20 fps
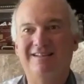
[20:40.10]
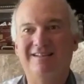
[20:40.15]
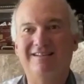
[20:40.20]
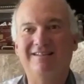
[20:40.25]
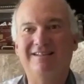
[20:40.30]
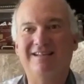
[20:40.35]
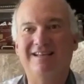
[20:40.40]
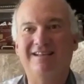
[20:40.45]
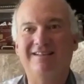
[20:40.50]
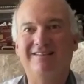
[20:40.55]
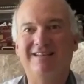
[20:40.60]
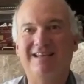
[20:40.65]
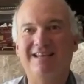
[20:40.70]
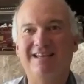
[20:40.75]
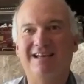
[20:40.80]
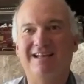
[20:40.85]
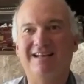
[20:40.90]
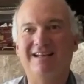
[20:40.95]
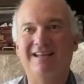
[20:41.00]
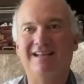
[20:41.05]
they
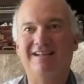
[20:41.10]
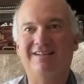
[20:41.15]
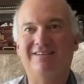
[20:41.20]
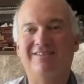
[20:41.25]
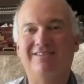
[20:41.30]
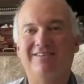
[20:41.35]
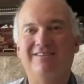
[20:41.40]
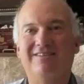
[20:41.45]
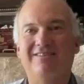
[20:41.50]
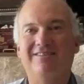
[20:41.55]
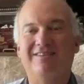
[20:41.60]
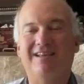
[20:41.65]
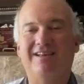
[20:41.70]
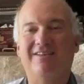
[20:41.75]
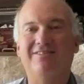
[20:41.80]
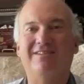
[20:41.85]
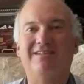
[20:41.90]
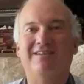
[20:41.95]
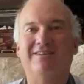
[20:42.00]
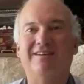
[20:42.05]
got to get
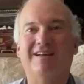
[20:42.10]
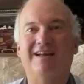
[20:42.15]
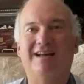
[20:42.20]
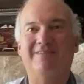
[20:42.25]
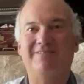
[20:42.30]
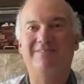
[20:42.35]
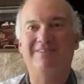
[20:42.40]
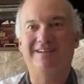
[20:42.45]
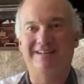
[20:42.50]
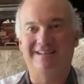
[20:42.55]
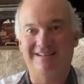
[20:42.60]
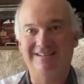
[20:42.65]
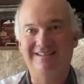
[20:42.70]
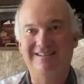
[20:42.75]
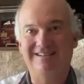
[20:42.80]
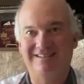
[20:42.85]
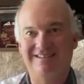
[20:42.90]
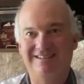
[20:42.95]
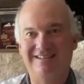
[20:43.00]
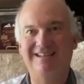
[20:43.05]
sails that they're confident
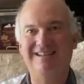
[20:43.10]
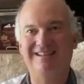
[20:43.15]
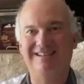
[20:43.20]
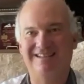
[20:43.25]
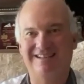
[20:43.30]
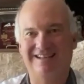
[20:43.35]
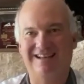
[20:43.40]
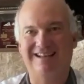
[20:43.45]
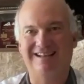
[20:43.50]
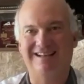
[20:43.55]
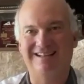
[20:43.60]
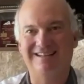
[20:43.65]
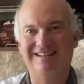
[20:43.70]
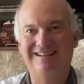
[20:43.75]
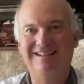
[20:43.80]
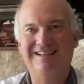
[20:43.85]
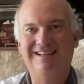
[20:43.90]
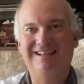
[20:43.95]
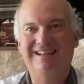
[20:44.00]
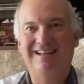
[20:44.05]
in on it,
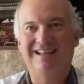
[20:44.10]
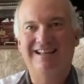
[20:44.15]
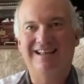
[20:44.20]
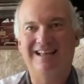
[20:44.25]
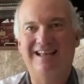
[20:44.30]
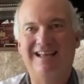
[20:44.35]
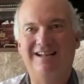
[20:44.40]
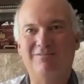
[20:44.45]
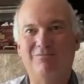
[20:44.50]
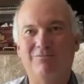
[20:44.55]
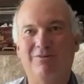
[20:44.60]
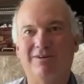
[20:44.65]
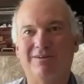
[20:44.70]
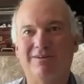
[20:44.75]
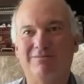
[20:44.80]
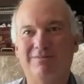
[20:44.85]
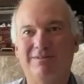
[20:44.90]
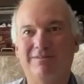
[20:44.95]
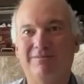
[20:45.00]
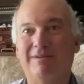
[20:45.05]
and
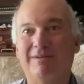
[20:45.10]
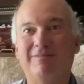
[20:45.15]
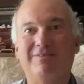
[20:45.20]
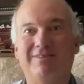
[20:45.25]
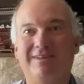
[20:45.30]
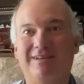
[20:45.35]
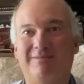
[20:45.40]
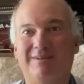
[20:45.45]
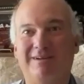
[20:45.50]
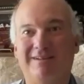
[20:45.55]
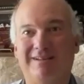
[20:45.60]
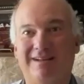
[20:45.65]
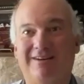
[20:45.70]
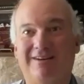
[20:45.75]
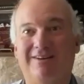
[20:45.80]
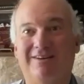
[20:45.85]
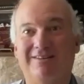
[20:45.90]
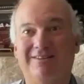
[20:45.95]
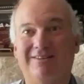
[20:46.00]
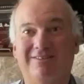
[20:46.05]
work with whoever sailmaker they
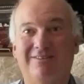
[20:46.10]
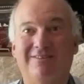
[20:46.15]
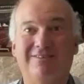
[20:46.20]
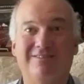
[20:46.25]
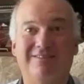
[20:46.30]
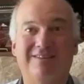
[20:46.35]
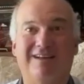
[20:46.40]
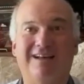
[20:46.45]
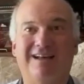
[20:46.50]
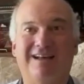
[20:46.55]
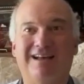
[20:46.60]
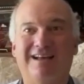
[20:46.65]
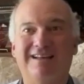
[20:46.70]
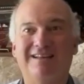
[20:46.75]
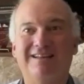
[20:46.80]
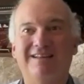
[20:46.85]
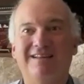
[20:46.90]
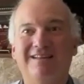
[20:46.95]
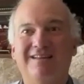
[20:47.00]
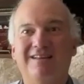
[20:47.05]
are
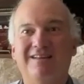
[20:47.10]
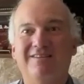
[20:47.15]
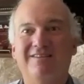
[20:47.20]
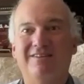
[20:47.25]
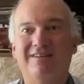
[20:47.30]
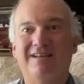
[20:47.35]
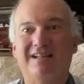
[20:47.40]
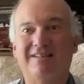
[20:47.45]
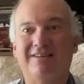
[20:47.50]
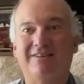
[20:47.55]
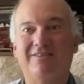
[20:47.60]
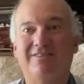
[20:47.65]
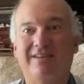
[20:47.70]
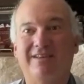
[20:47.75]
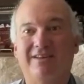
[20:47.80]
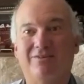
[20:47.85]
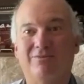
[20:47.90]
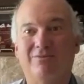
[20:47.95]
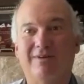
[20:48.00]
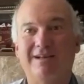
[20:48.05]
to get their
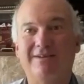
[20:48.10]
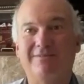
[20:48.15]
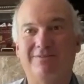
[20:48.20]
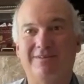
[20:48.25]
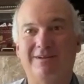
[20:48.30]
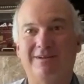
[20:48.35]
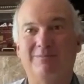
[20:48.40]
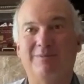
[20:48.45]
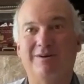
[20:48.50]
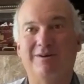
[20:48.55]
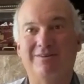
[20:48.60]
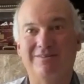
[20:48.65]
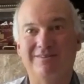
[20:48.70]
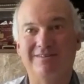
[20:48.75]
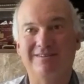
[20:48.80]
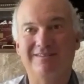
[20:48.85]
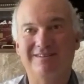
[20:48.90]
sails right for their boat.